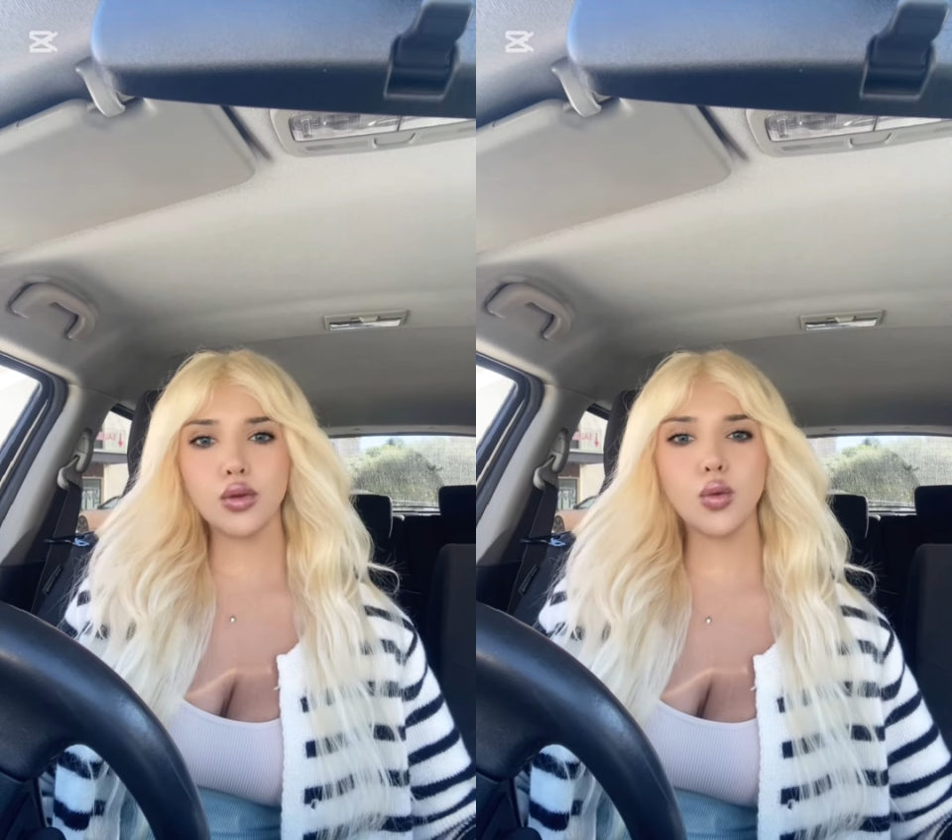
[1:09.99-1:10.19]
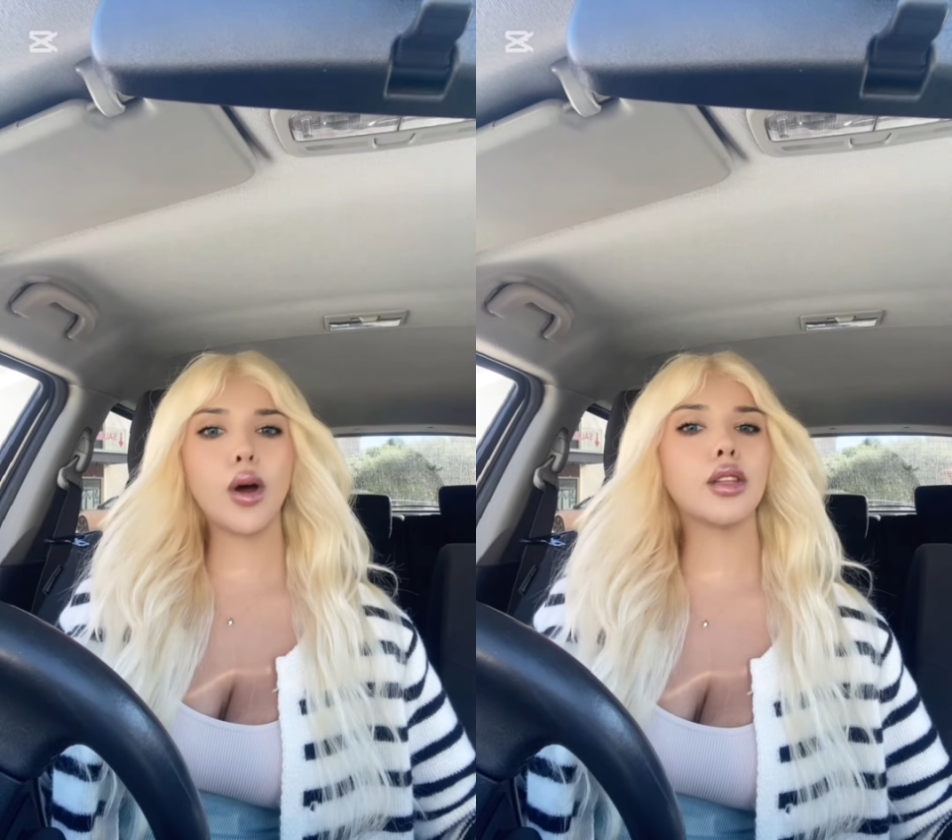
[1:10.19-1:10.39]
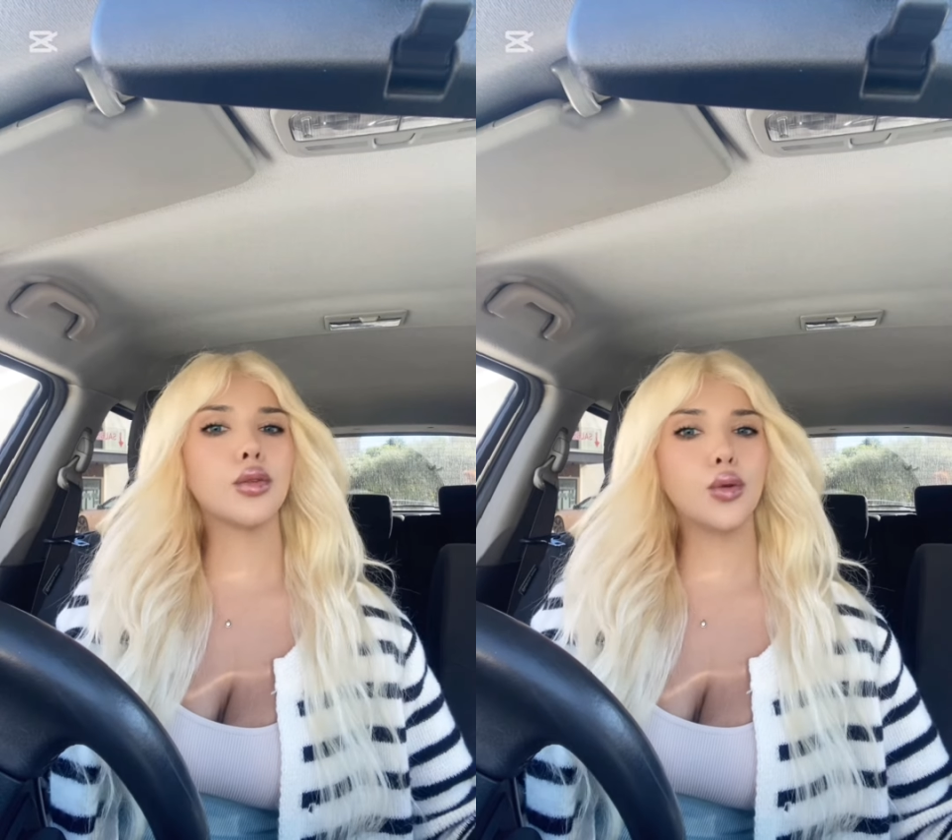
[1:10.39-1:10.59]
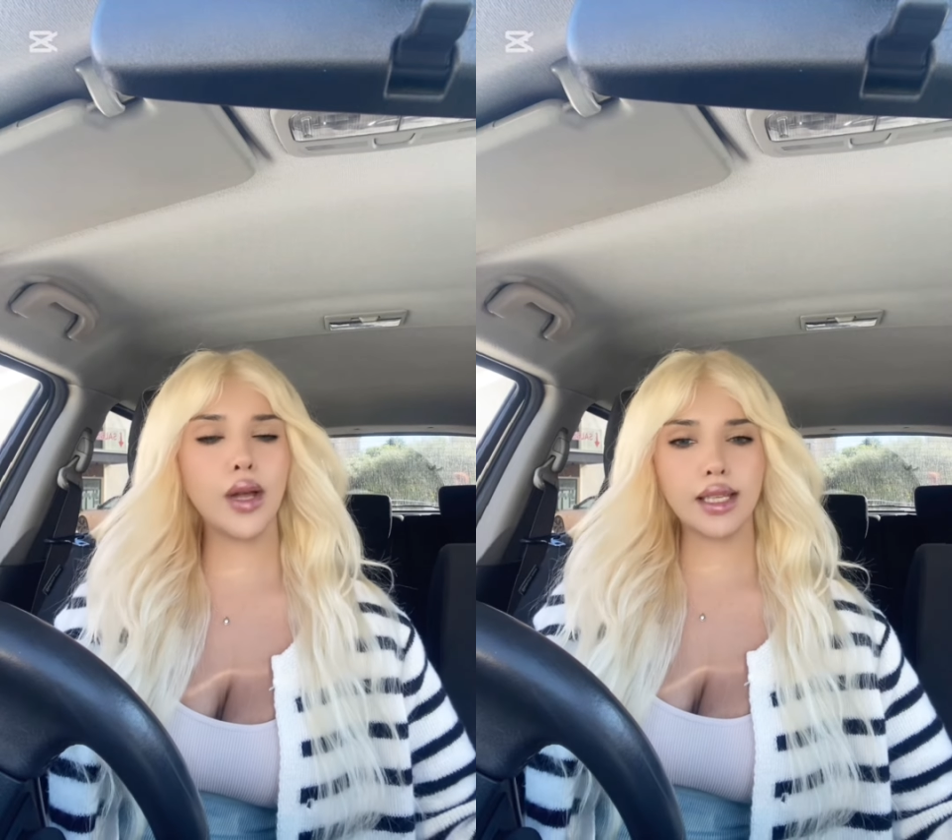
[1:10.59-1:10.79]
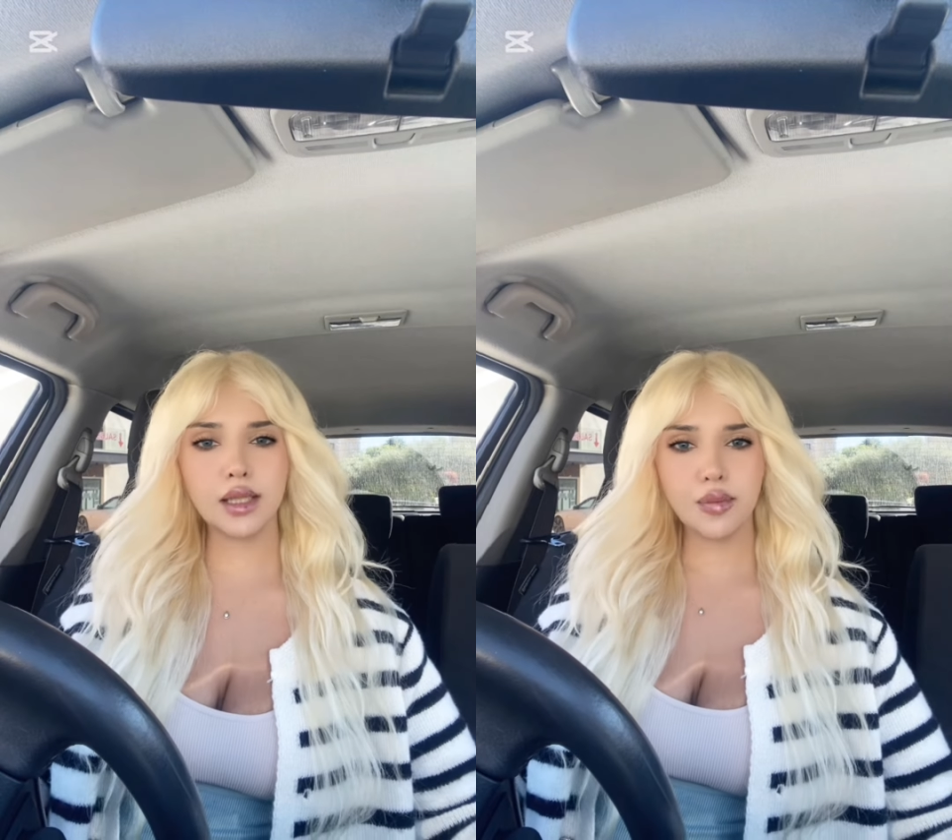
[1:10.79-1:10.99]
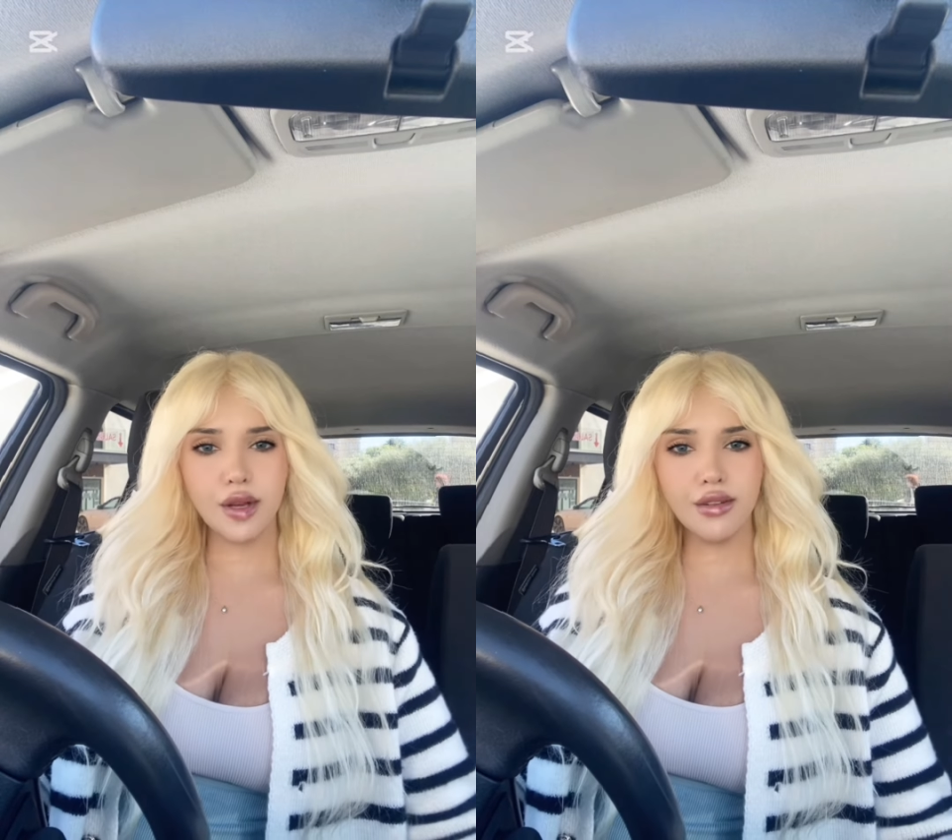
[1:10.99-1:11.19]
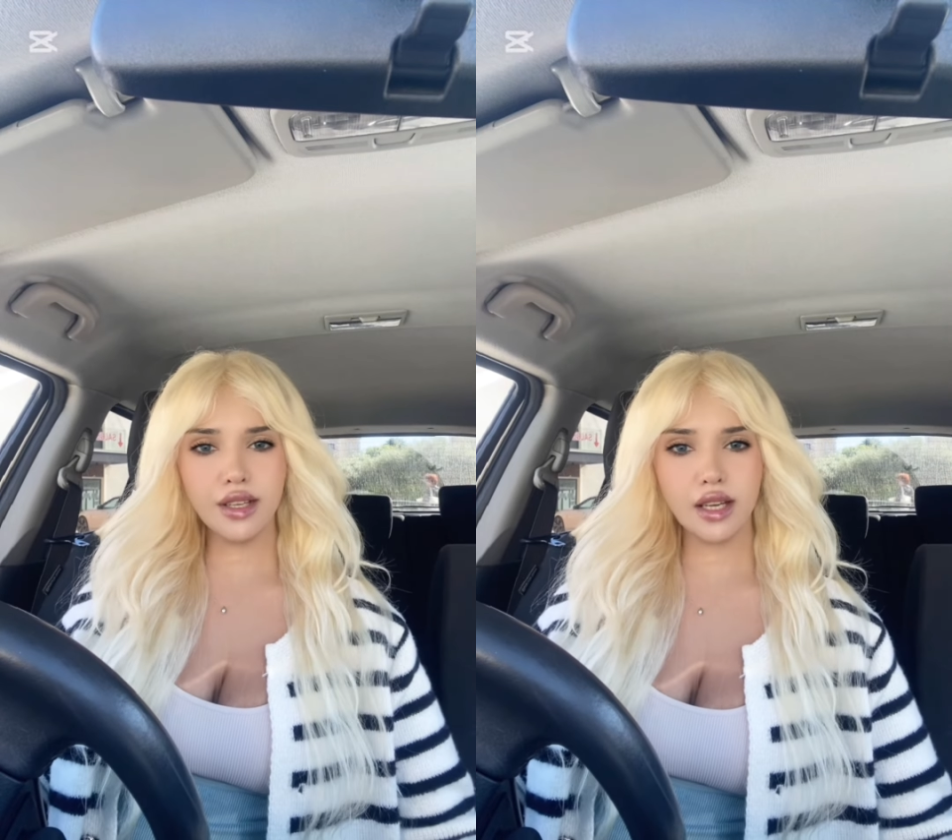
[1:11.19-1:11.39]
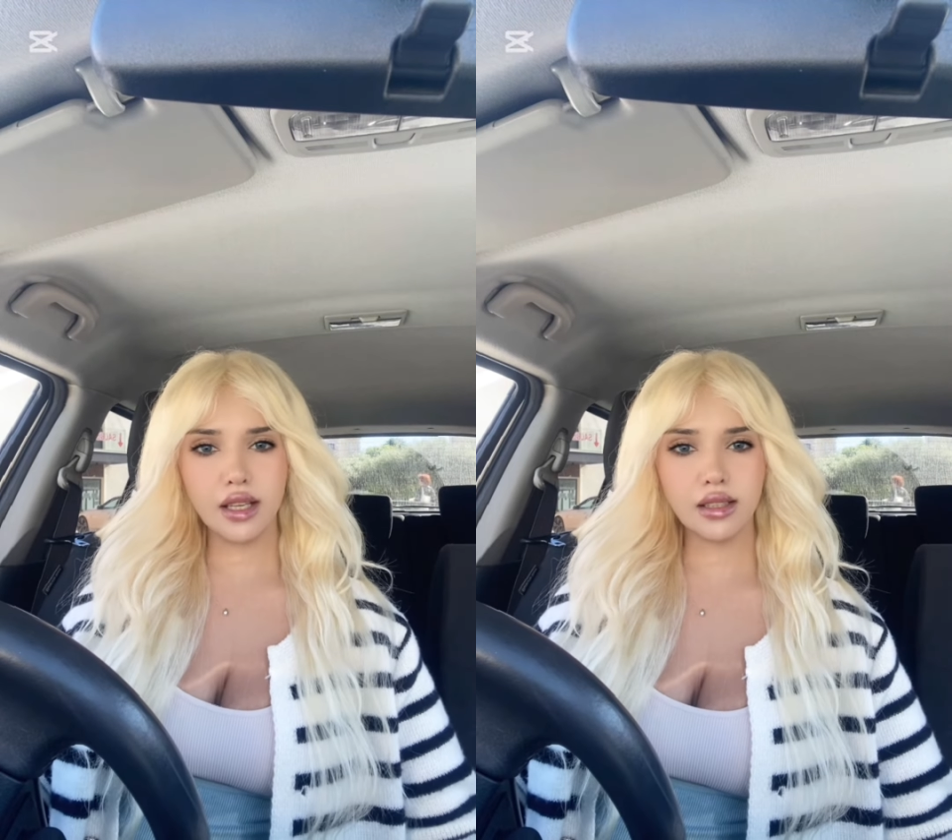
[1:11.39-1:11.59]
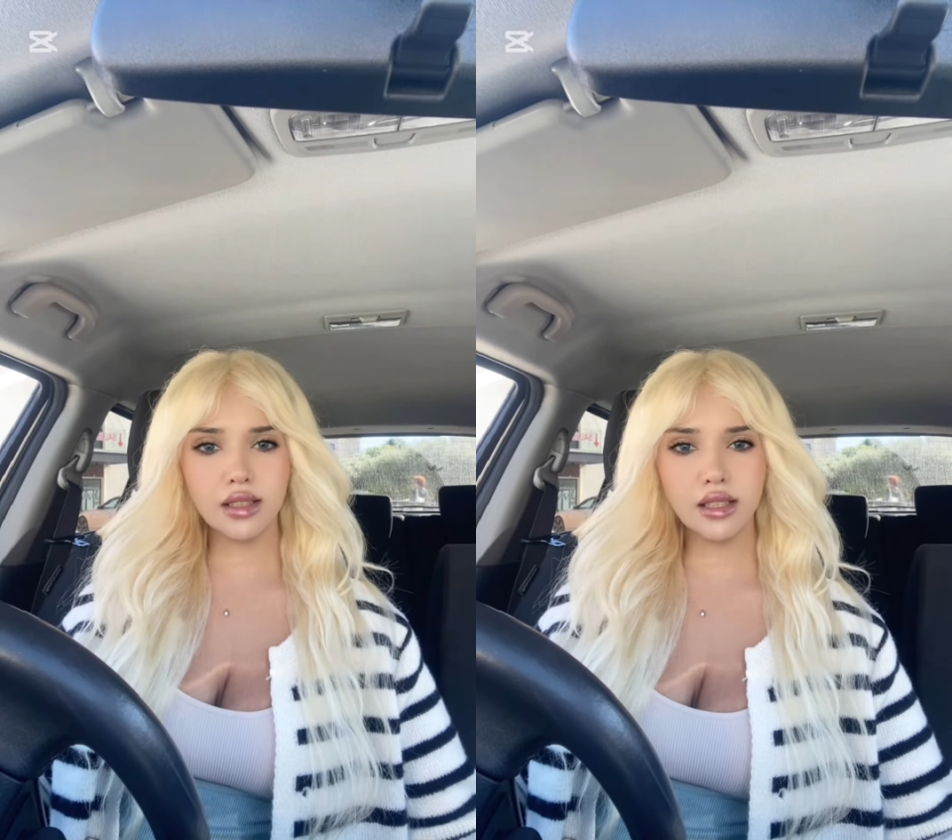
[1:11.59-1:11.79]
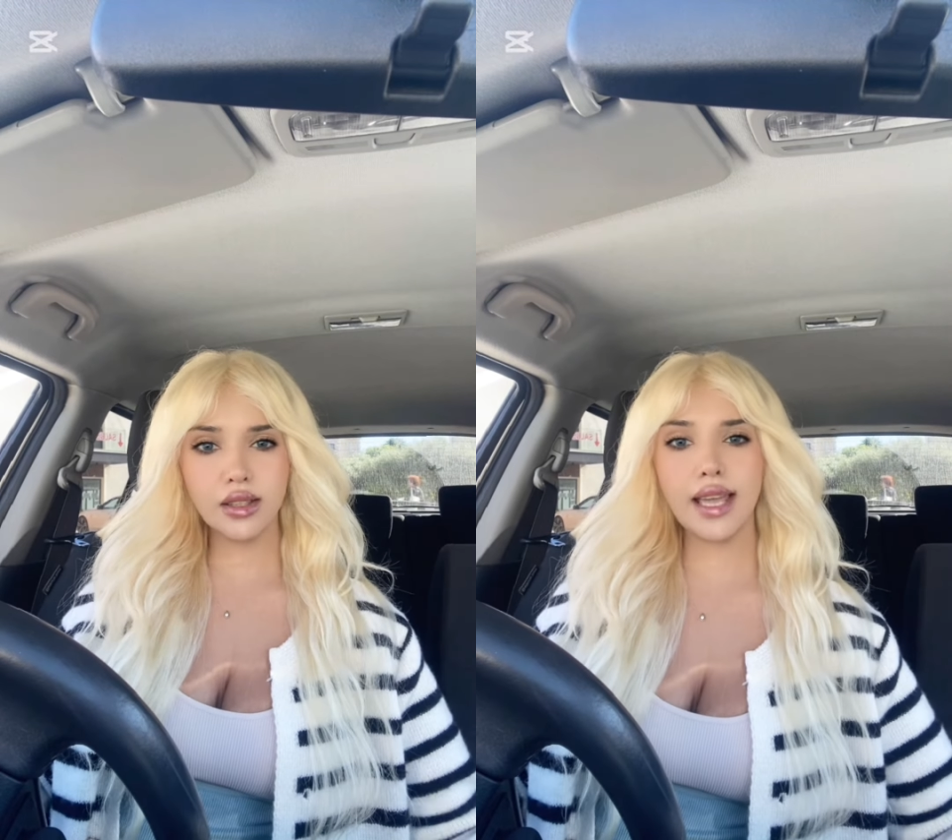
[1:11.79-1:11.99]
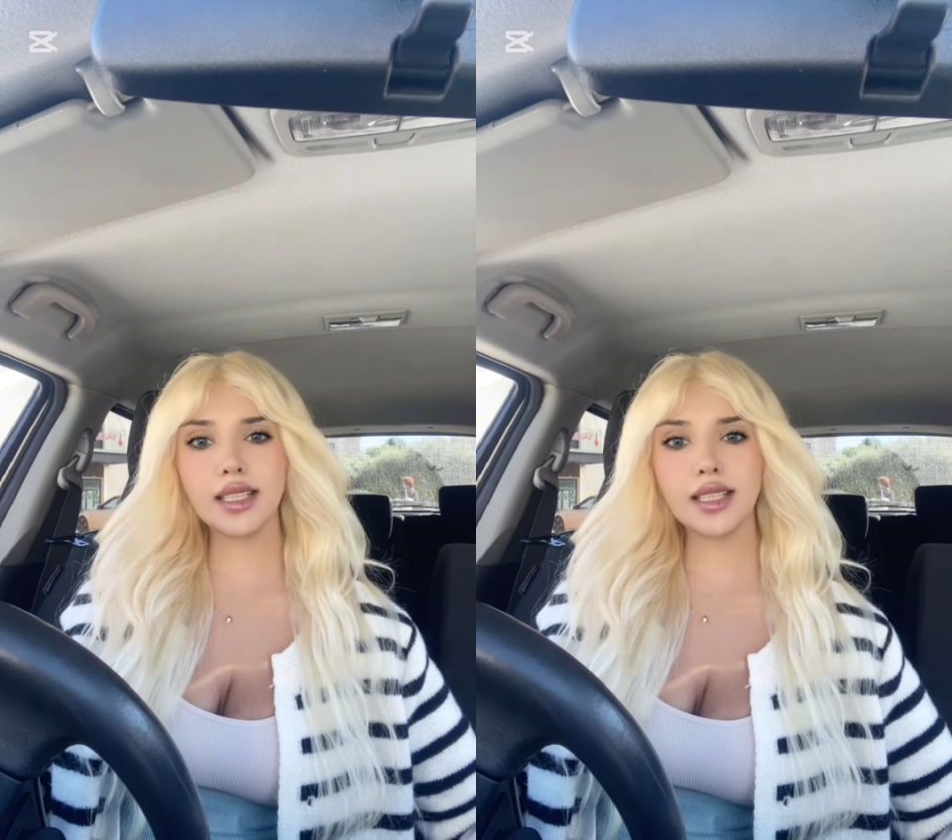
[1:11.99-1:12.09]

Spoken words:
the one who experience the